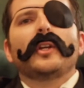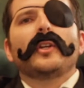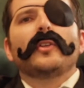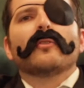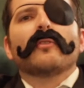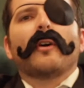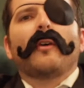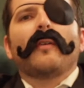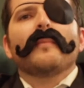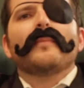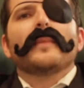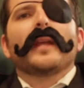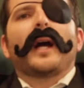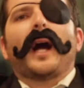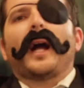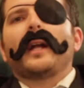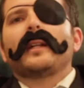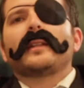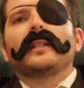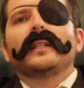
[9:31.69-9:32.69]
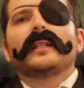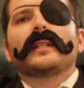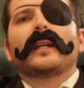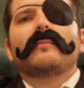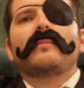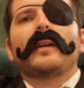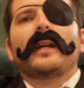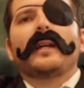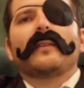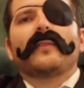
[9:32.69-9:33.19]
You know, I think
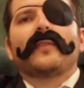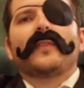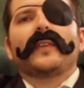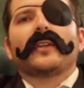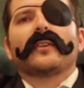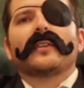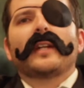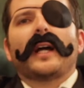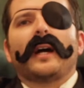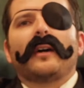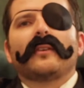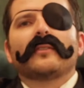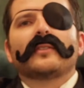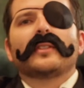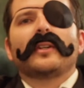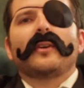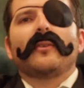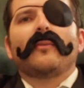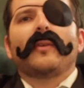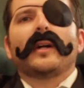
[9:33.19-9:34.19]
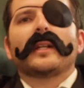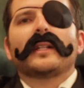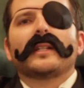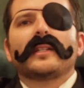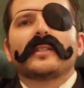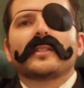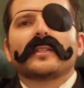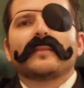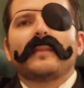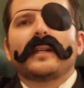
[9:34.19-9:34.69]
I may have figured out what
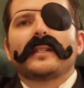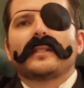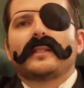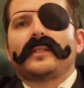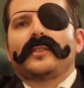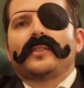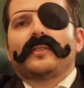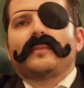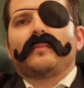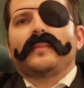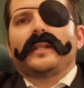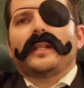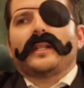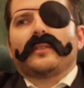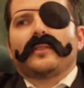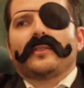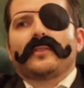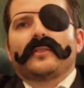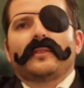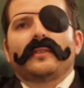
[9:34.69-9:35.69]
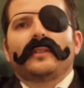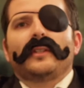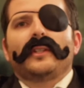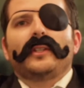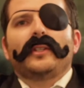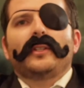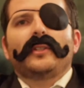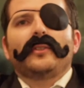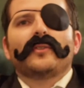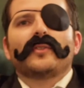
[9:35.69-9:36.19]
this message means.
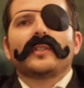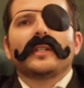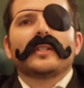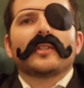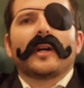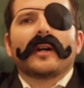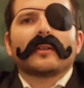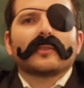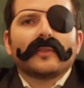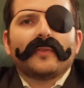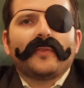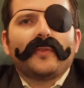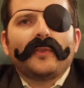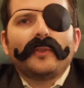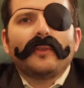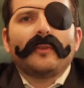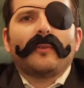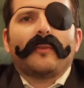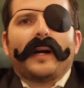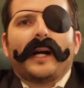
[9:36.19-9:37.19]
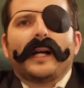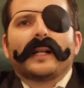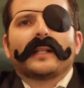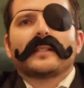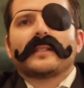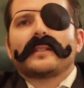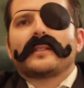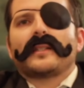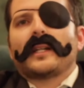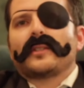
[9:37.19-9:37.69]
You see, Dr.
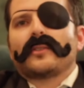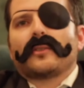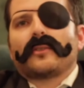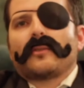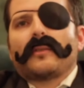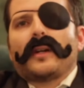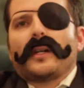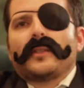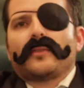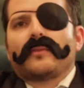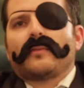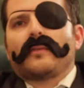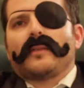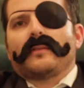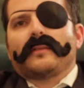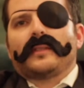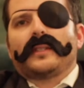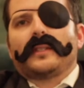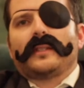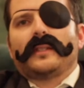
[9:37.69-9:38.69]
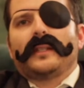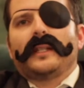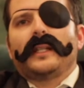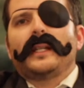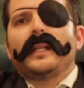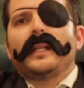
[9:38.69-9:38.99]
Fulawax is at a crossroads.